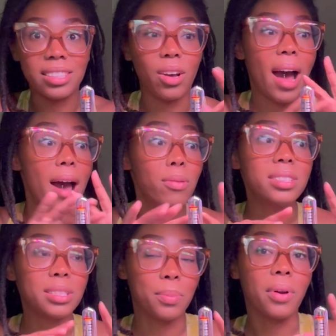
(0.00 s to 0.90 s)
So I was
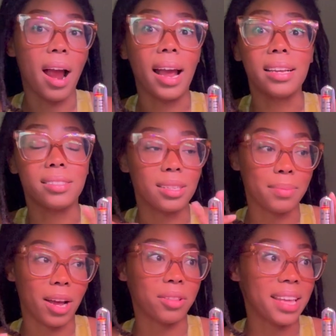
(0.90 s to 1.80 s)
surprised
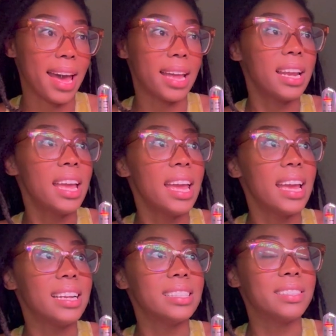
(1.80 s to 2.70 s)
about that.
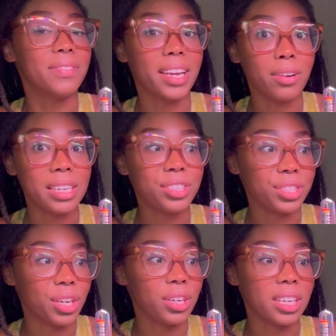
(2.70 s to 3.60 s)
And it's very
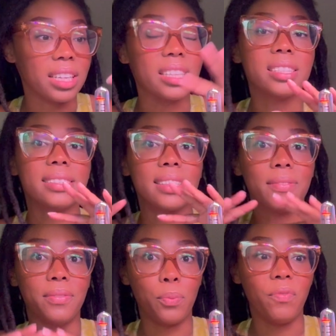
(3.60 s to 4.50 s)
sturdy. This is
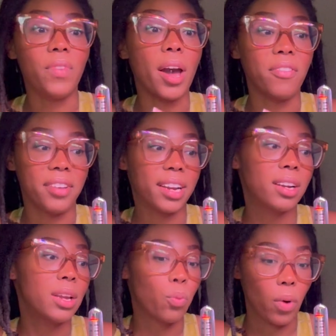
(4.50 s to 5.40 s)
a
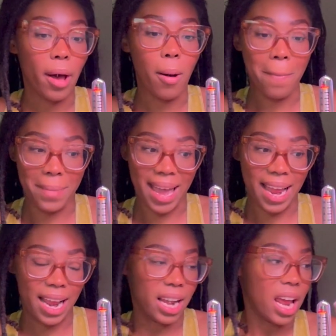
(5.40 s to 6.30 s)
very
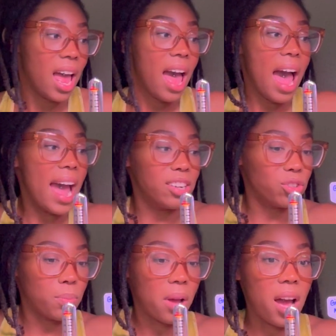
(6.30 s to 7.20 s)
well-made
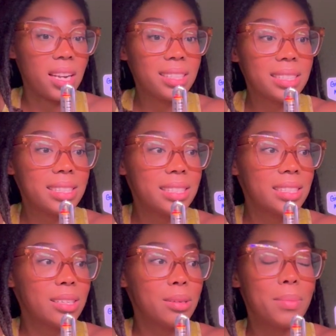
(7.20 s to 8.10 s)
hydroponic
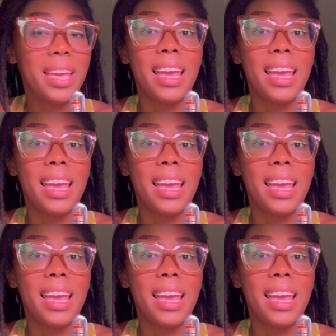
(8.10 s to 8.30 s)
system.